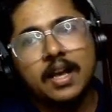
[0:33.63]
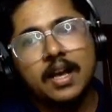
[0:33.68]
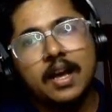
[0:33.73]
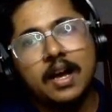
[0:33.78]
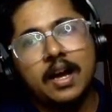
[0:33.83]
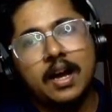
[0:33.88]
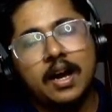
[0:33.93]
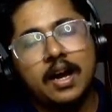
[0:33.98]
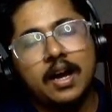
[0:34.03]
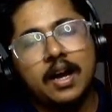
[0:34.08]

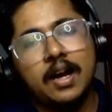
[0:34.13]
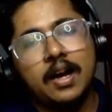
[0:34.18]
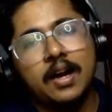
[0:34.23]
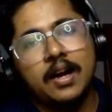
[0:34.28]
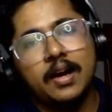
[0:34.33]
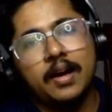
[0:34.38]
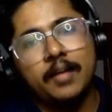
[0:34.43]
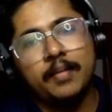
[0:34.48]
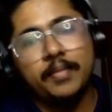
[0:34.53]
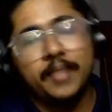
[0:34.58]

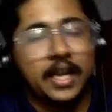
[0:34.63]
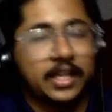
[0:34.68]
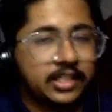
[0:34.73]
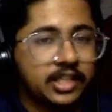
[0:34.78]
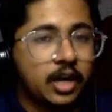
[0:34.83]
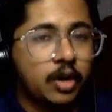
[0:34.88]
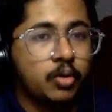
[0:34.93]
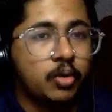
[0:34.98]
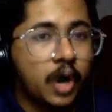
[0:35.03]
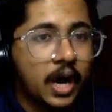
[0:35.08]
That's
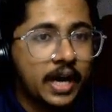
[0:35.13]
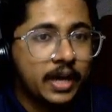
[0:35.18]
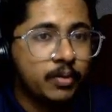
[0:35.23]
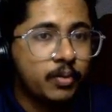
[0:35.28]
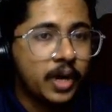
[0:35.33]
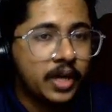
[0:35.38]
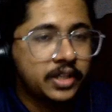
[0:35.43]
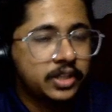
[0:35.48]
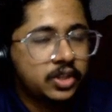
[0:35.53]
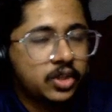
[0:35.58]
how I
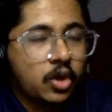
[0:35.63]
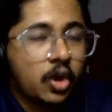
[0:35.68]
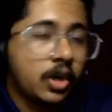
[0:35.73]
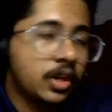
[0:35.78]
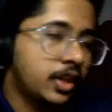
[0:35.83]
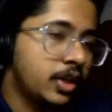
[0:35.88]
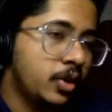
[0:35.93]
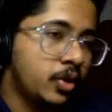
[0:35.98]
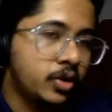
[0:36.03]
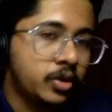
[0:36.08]
watch all
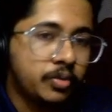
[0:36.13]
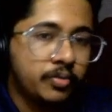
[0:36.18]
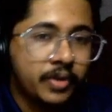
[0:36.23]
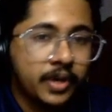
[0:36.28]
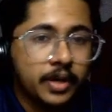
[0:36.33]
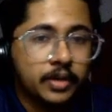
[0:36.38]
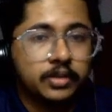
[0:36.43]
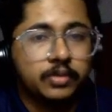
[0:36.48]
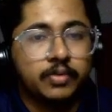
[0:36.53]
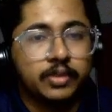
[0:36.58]
the YouTube
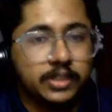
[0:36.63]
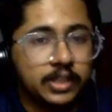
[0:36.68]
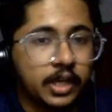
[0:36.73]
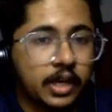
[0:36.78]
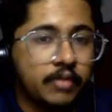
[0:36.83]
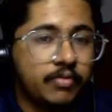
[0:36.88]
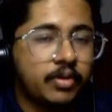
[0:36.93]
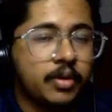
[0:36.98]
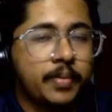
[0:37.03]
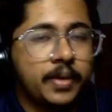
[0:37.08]
videos which are
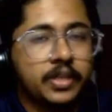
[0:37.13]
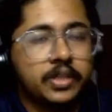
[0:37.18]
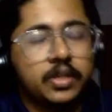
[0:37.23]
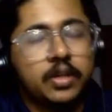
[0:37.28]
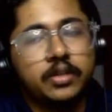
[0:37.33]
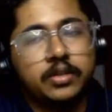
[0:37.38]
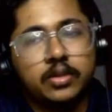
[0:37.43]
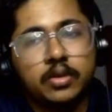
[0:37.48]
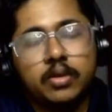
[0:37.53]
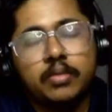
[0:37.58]

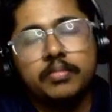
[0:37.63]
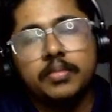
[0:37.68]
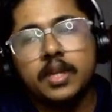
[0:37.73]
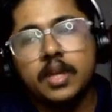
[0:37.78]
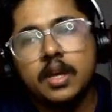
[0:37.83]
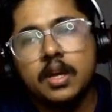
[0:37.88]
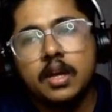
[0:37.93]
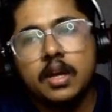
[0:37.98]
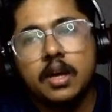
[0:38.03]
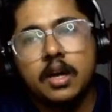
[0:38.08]
informational, so
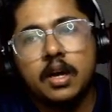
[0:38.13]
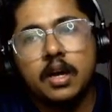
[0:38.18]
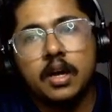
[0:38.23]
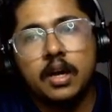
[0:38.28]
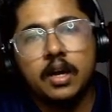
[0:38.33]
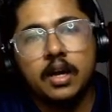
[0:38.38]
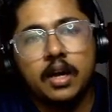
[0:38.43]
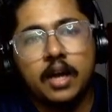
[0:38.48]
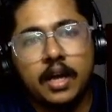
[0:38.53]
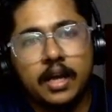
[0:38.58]

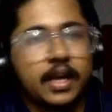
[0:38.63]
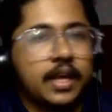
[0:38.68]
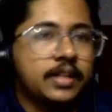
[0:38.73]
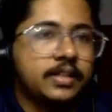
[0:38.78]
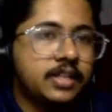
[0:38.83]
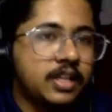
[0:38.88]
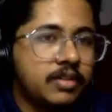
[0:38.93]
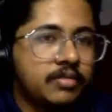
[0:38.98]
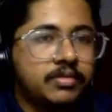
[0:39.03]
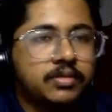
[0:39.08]
I can
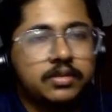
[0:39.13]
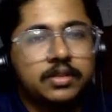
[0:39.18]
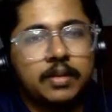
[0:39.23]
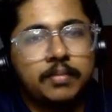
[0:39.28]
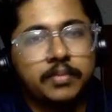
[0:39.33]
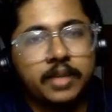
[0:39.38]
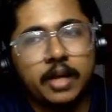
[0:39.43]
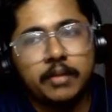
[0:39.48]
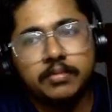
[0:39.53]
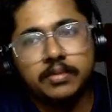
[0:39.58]
save
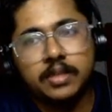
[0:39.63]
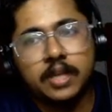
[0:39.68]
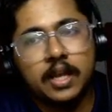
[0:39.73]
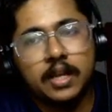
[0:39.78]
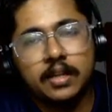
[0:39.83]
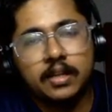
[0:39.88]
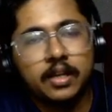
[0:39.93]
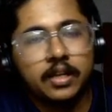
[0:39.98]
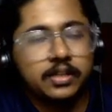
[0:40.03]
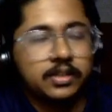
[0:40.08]
sometimes,
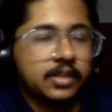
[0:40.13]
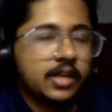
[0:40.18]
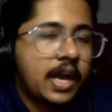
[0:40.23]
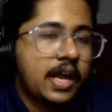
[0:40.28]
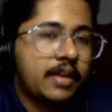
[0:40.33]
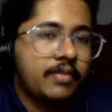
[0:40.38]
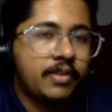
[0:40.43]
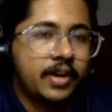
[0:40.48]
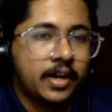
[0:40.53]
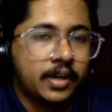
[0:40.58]
and it's kind
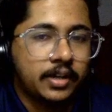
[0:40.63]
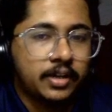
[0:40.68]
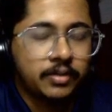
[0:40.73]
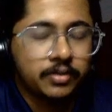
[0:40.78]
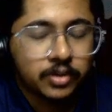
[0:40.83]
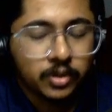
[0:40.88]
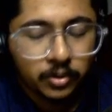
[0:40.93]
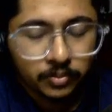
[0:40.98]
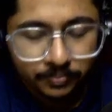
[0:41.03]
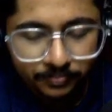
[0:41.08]
of addictive.
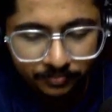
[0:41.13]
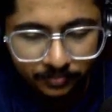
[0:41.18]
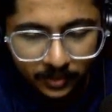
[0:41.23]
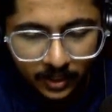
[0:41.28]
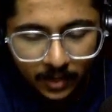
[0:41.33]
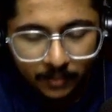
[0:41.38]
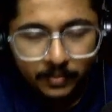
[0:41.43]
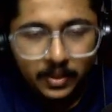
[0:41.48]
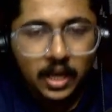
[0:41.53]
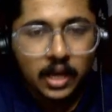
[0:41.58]
So
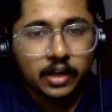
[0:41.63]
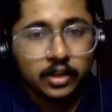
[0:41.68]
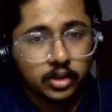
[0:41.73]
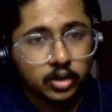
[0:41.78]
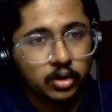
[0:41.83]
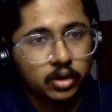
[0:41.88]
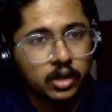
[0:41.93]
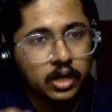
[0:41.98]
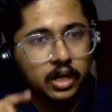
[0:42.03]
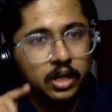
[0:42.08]
yeah,
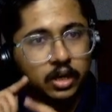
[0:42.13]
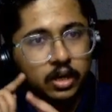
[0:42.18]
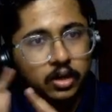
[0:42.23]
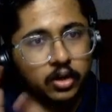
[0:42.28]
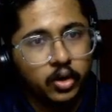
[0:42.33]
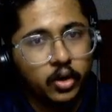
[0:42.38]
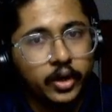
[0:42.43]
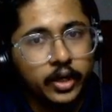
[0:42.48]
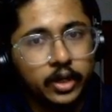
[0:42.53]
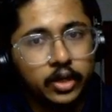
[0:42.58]
so
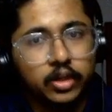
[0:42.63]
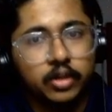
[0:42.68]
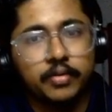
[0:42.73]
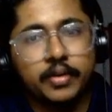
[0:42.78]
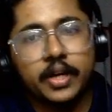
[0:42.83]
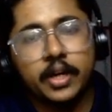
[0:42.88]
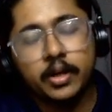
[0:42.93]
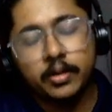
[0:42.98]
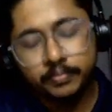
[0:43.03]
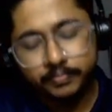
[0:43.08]
going into the
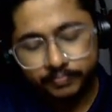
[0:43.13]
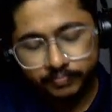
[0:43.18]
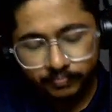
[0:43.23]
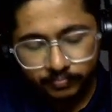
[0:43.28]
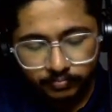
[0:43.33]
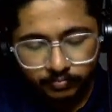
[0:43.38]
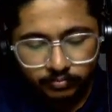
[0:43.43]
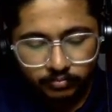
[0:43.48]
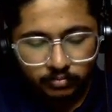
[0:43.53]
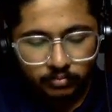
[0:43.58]
video,
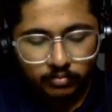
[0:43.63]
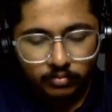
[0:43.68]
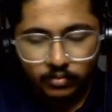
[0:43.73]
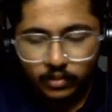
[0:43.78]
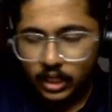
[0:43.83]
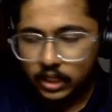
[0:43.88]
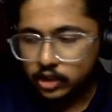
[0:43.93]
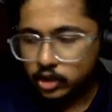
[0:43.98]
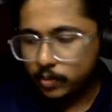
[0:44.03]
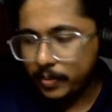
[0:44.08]

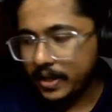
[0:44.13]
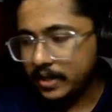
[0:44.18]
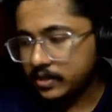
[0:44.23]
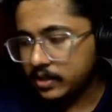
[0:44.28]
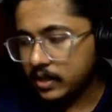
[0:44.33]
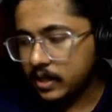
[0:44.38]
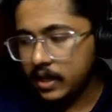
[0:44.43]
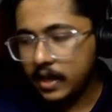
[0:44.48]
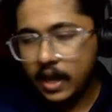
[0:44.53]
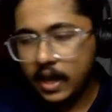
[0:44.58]
so
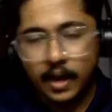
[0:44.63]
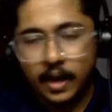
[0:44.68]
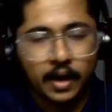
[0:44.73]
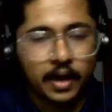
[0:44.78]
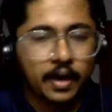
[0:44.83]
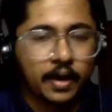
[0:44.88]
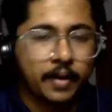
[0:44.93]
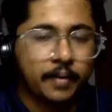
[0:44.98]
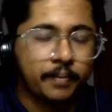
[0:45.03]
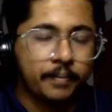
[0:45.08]
basically
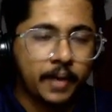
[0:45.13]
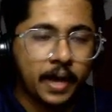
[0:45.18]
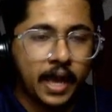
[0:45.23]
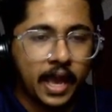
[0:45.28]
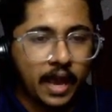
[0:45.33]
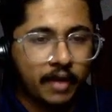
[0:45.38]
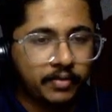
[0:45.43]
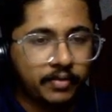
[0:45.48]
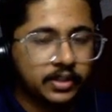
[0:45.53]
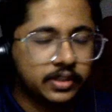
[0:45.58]
I
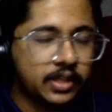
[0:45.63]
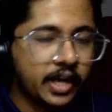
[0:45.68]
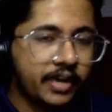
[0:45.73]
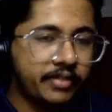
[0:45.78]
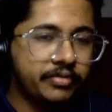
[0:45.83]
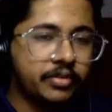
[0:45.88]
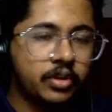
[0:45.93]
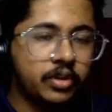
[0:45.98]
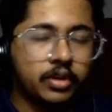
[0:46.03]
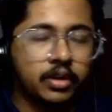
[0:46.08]
have this
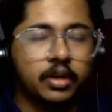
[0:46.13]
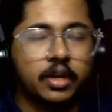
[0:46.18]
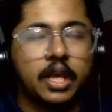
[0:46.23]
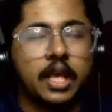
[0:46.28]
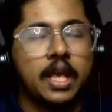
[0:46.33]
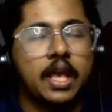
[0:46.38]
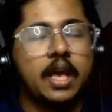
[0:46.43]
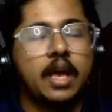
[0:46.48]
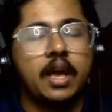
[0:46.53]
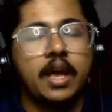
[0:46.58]
iPhone
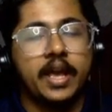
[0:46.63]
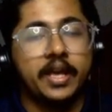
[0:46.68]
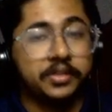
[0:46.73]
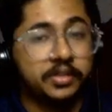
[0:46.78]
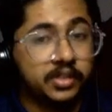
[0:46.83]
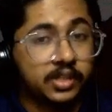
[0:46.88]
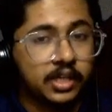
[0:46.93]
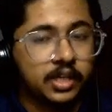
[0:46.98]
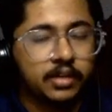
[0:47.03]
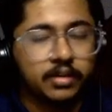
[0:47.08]

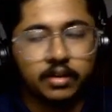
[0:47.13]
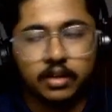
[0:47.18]
SC,